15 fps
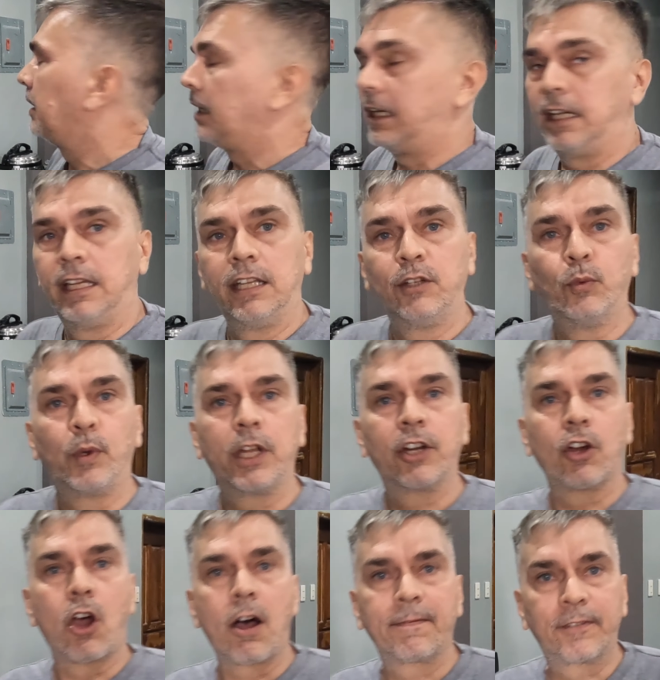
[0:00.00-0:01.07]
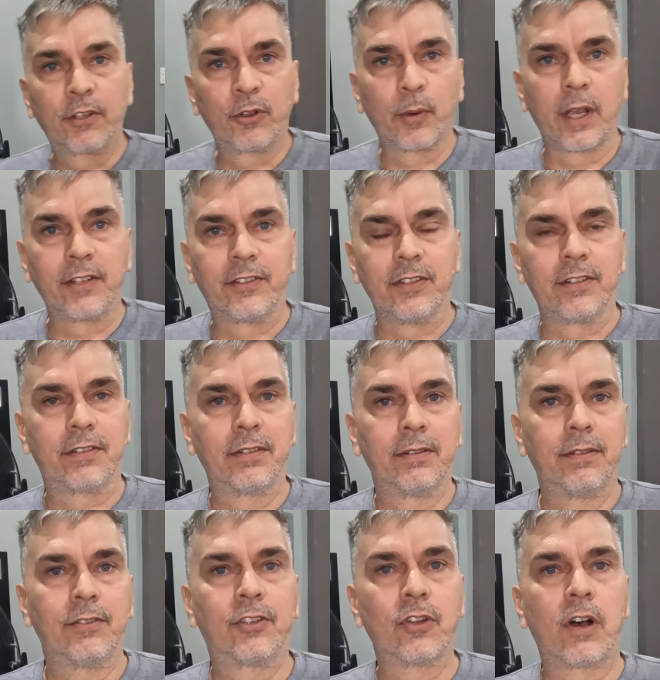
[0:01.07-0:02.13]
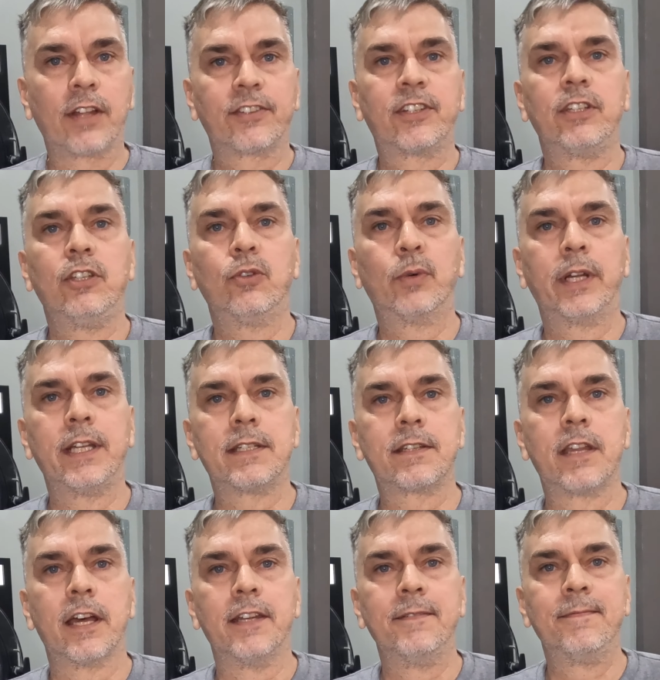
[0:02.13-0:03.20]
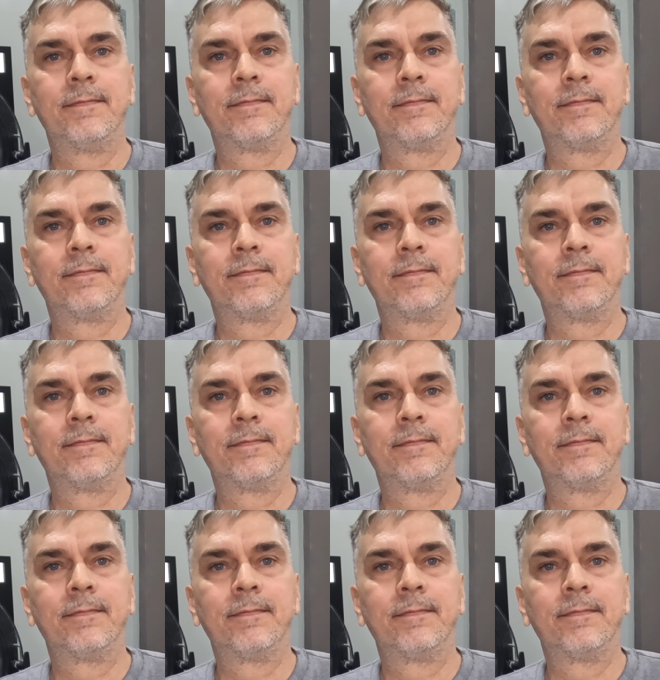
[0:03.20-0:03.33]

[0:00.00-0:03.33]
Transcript: And we are off to the races. So I'll see you when it's done.